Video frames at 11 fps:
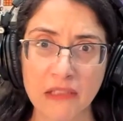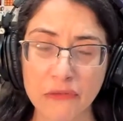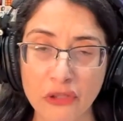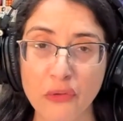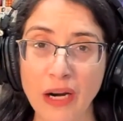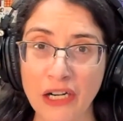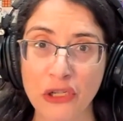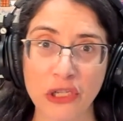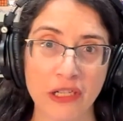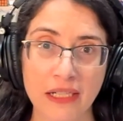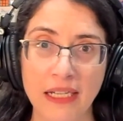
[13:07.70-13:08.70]

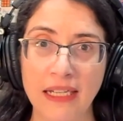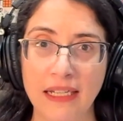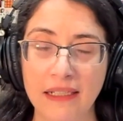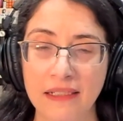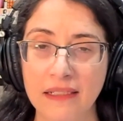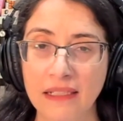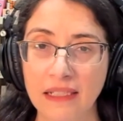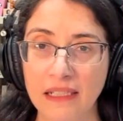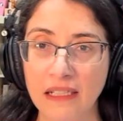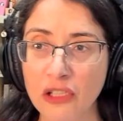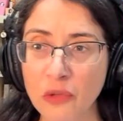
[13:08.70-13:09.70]
traction and
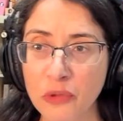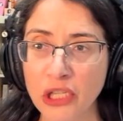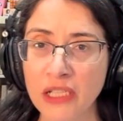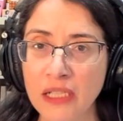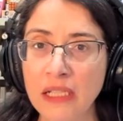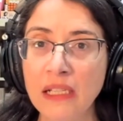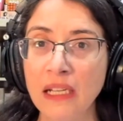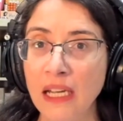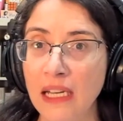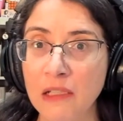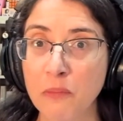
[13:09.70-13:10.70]
adoption.
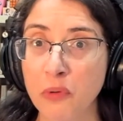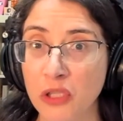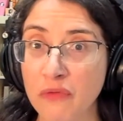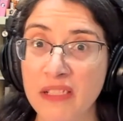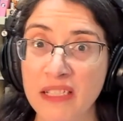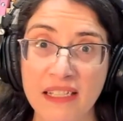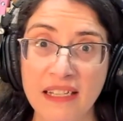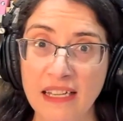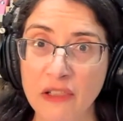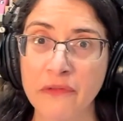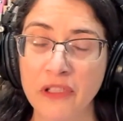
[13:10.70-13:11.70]
And Postgres is
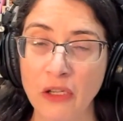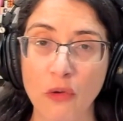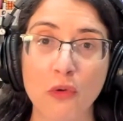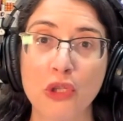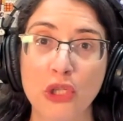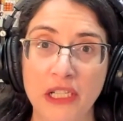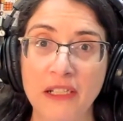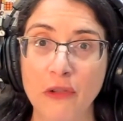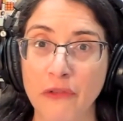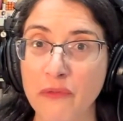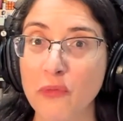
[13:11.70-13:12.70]
kind of the OG
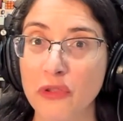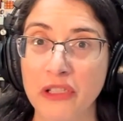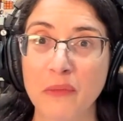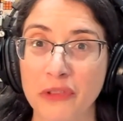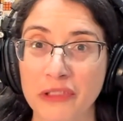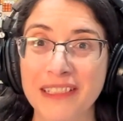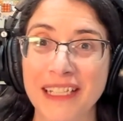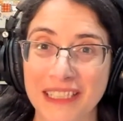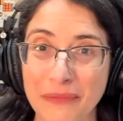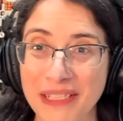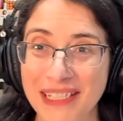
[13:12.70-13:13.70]
of multi-model
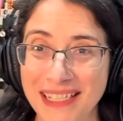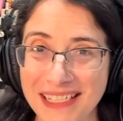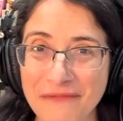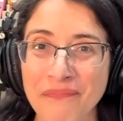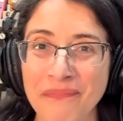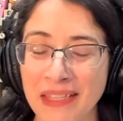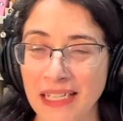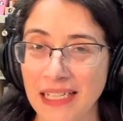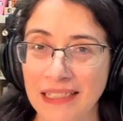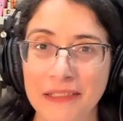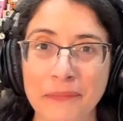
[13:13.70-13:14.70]
databases.
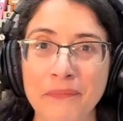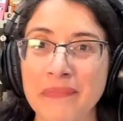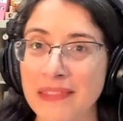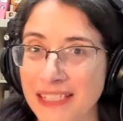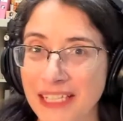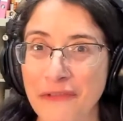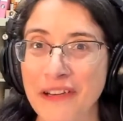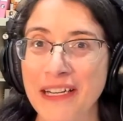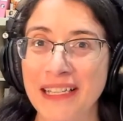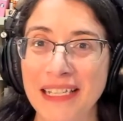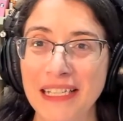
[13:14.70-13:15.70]
It
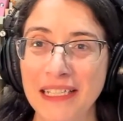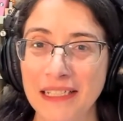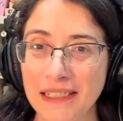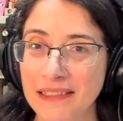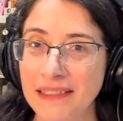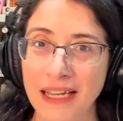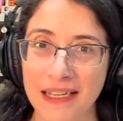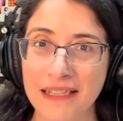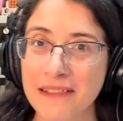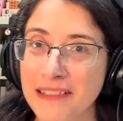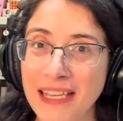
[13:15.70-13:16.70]
definitely
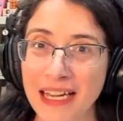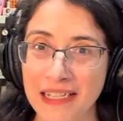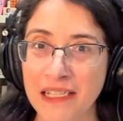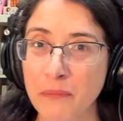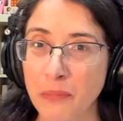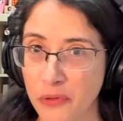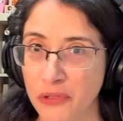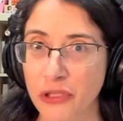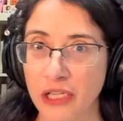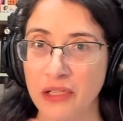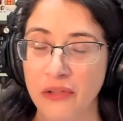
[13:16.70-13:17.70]
does both
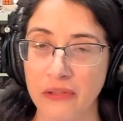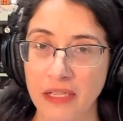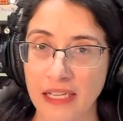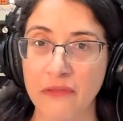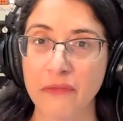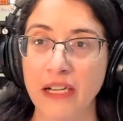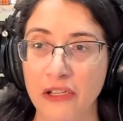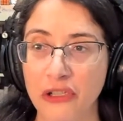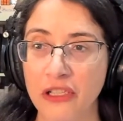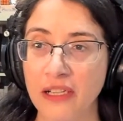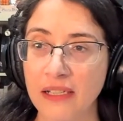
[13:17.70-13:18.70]
JSON and
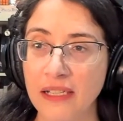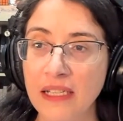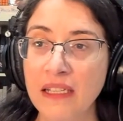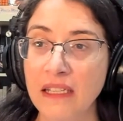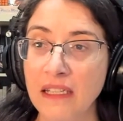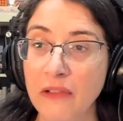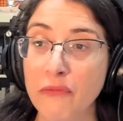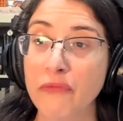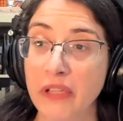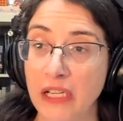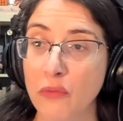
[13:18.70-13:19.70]
relational
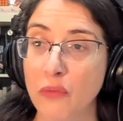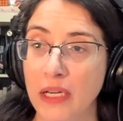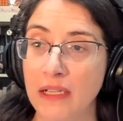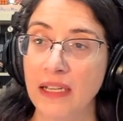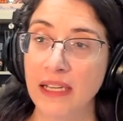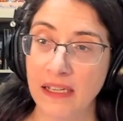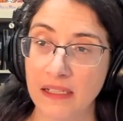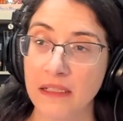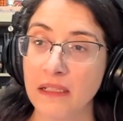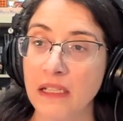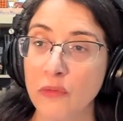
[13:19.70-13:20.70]
really well and
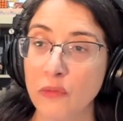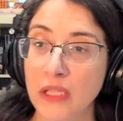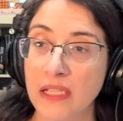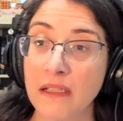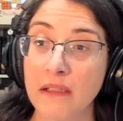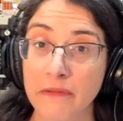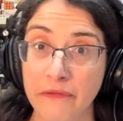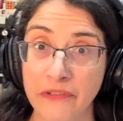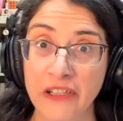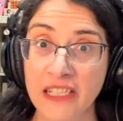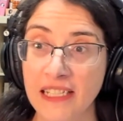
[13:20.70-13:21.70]
with
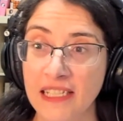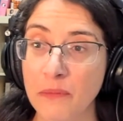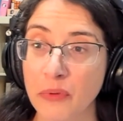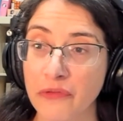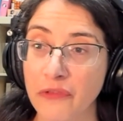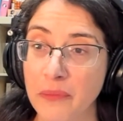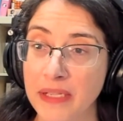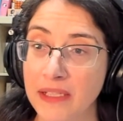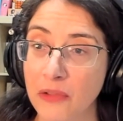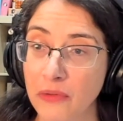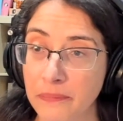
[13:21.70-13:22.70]
fairly decent
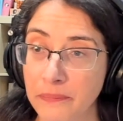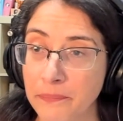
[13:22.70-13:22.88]
performance too.